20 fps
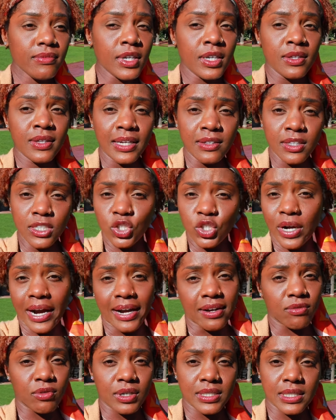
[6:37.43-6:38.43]
then the
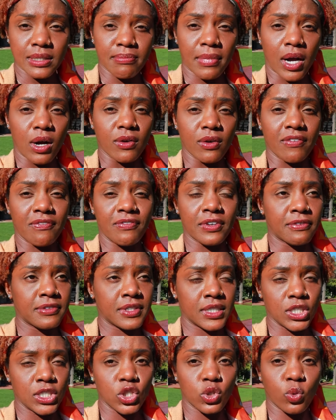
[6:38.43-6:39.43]
drive was about
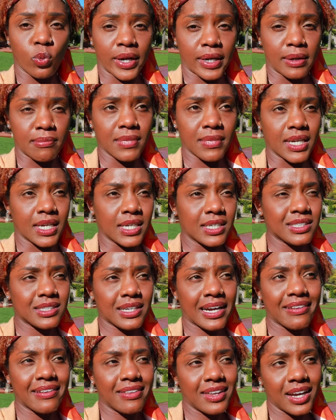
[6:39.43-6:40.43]
15-20 minutes,
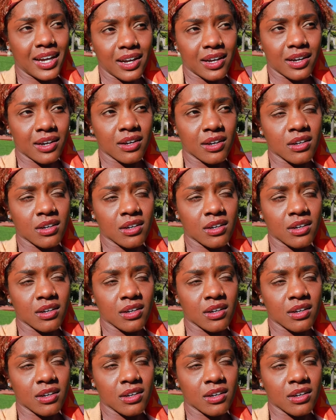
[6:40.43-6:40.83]
I think.